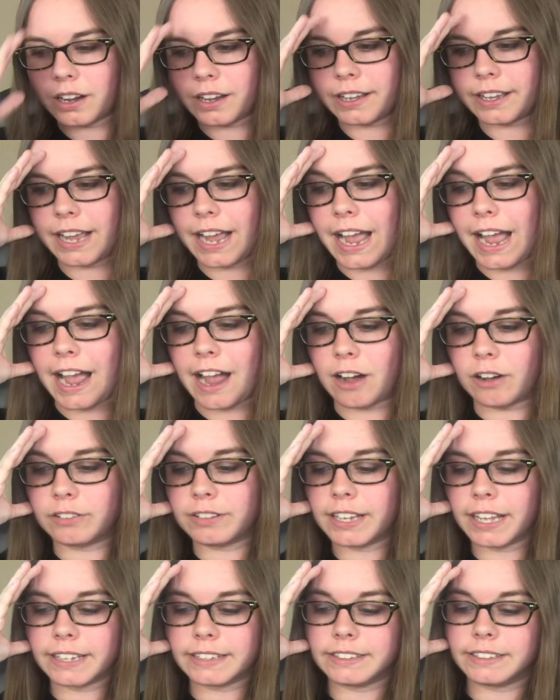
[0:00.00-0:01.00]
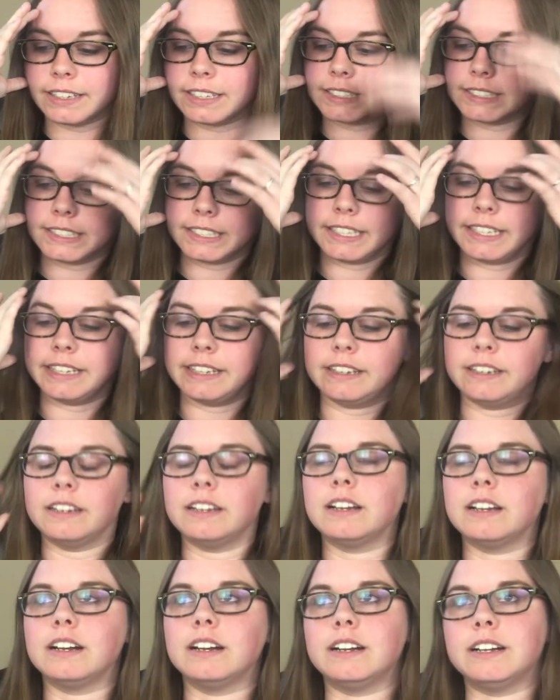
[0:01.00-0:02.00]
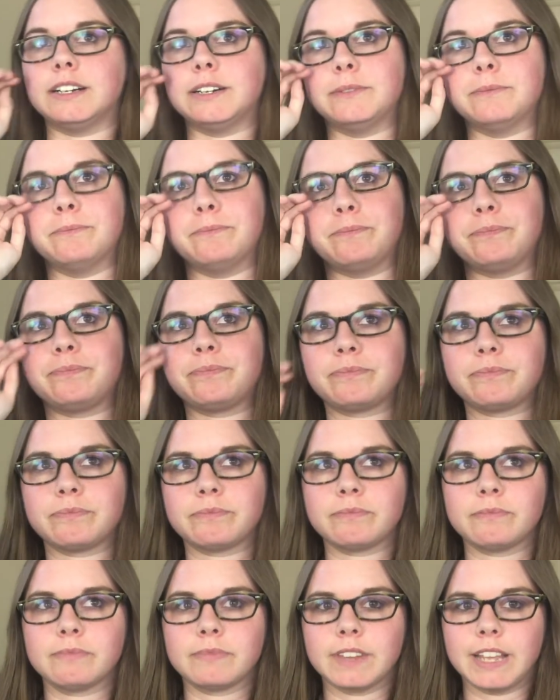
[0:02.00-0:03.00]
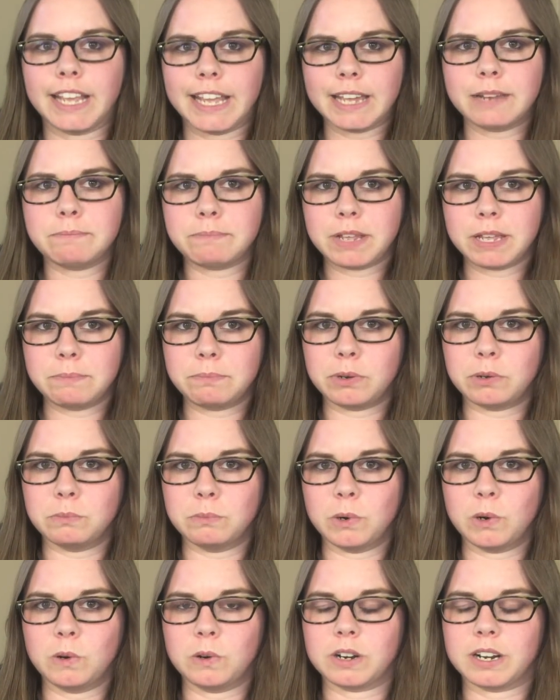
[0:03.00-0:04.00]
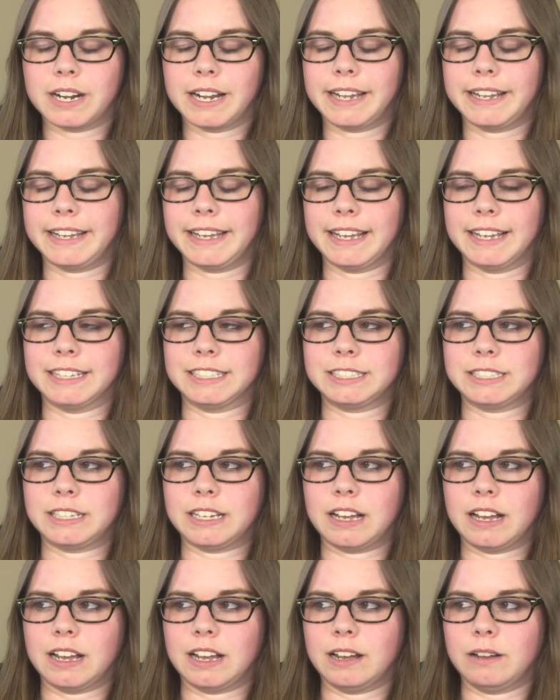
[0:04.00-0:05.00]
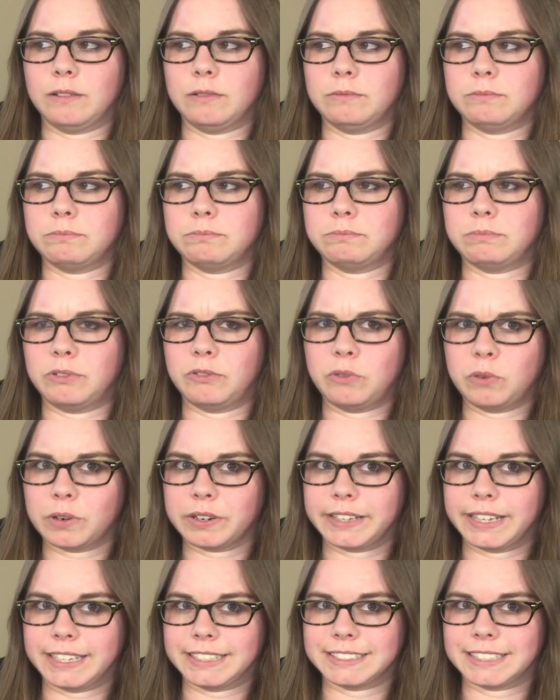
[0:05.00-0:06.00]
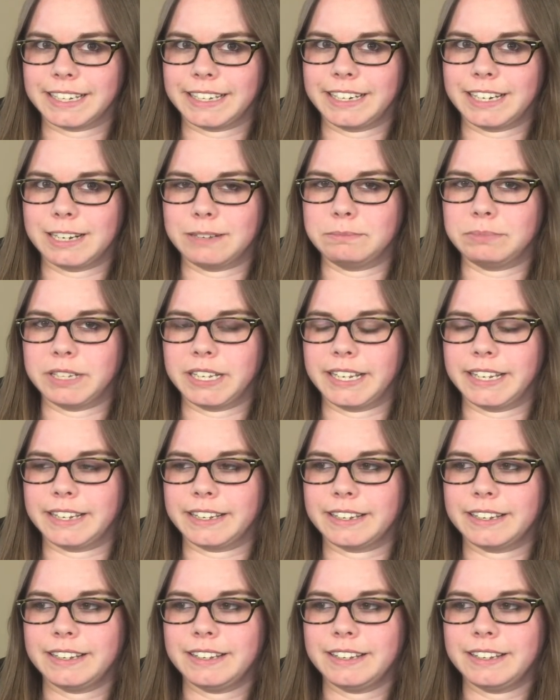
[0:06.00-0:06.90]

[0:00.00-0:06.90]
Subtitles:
how that doesn't hit people more, I guess, before they sign up. Like,